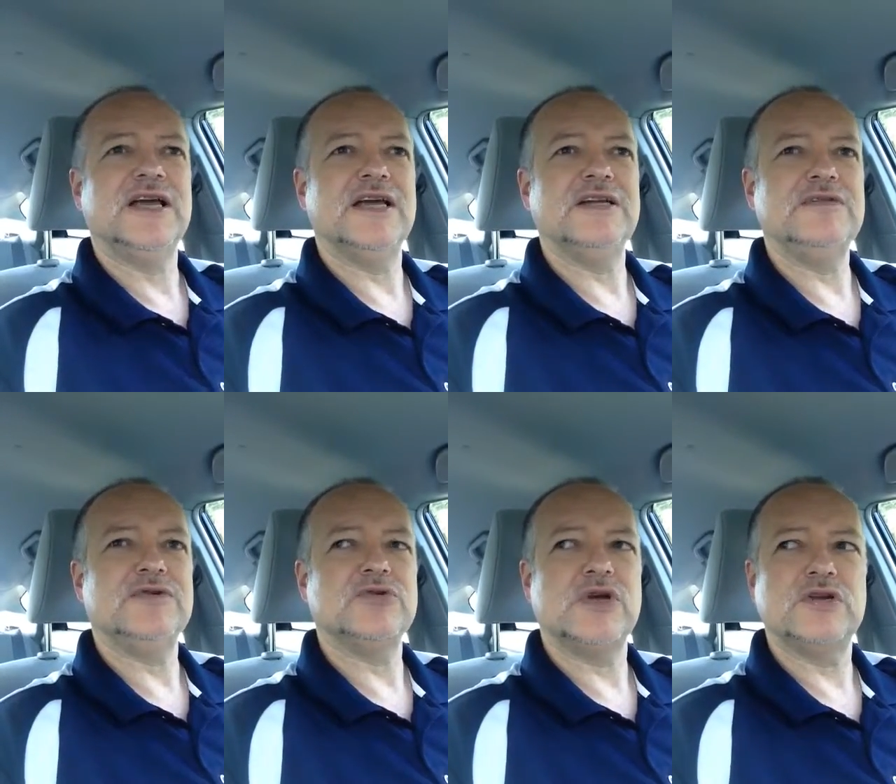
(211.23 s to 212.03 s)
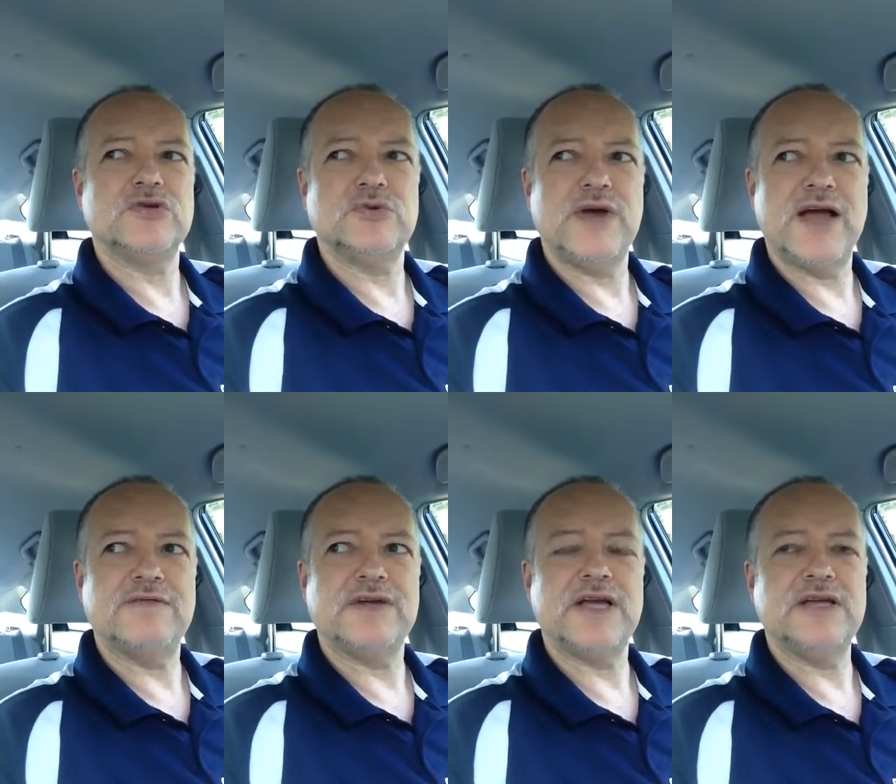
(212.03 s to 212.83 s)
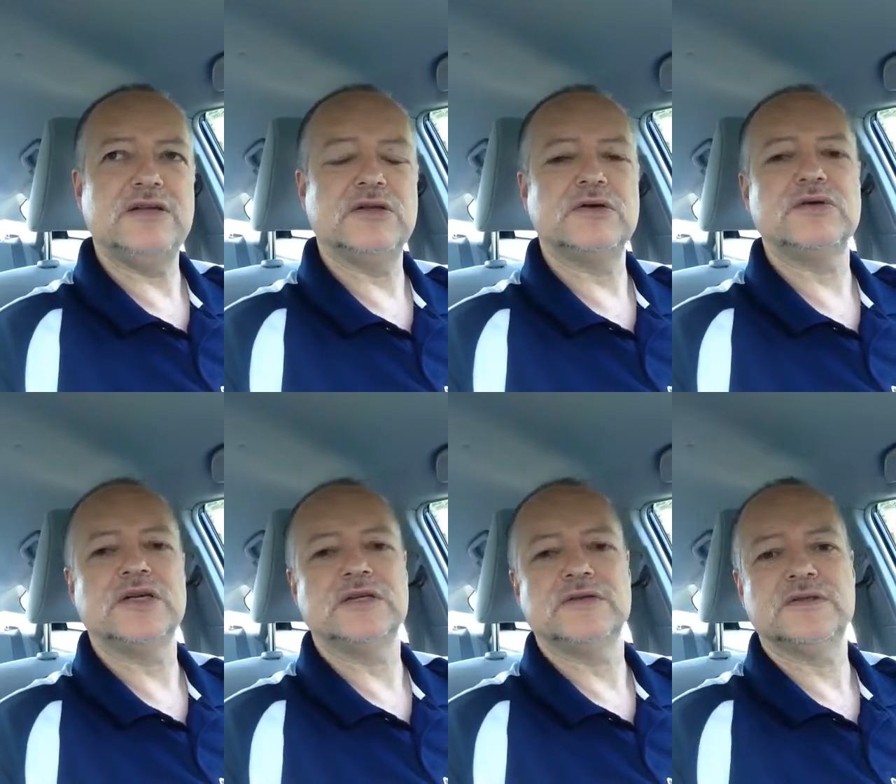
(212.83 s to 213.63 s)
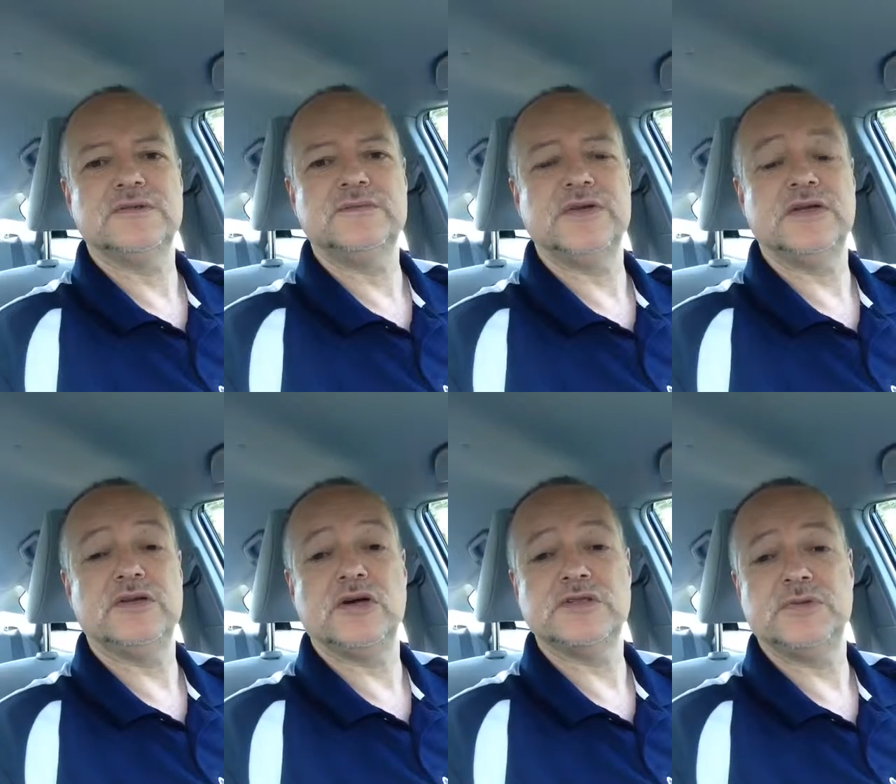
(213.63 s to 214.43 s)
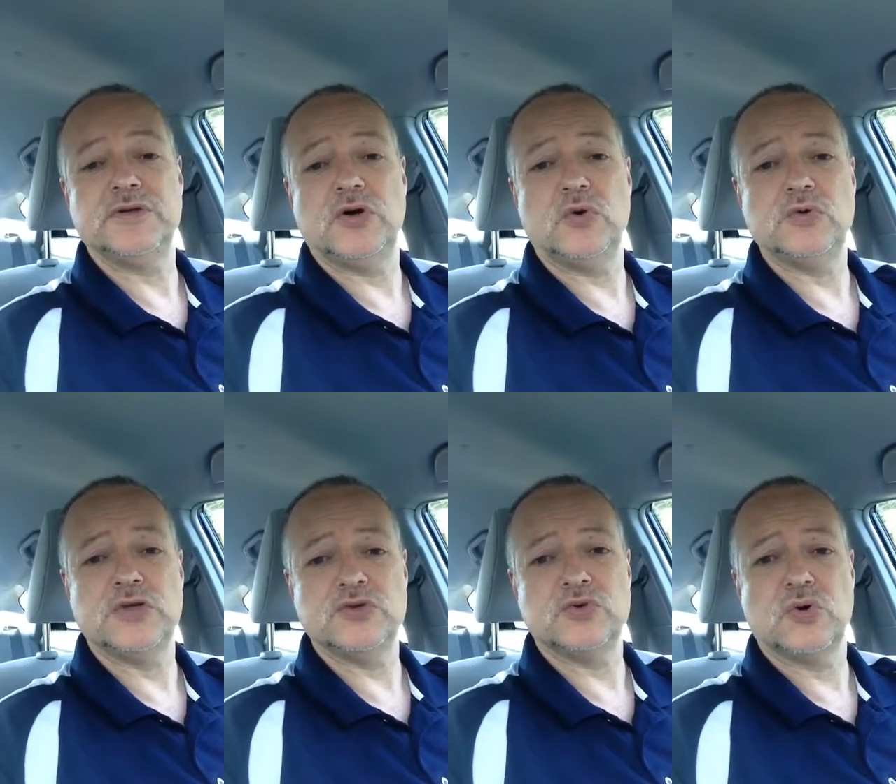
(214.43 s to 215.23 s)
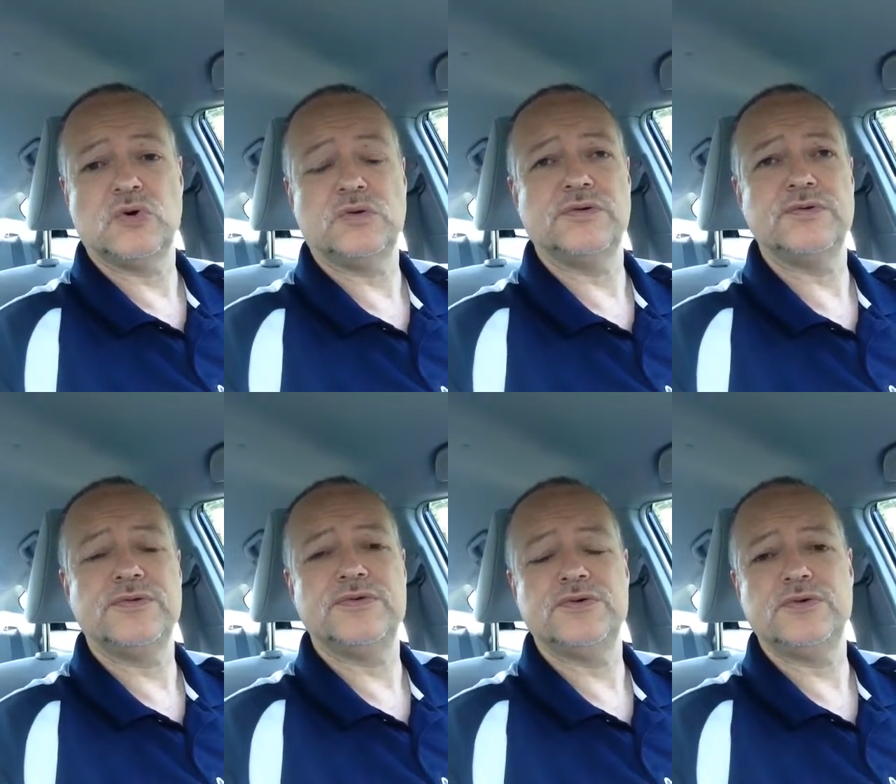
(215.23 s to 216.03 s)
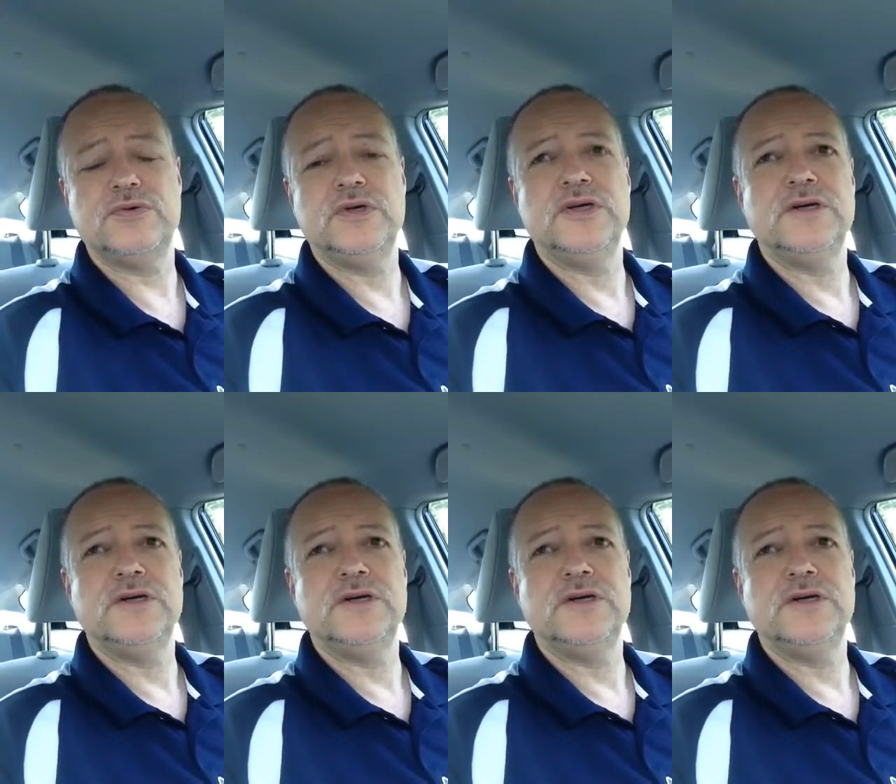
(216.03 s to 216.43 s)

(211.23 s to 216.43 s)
and even trainers who advocate learning and the dog's ability to hold control through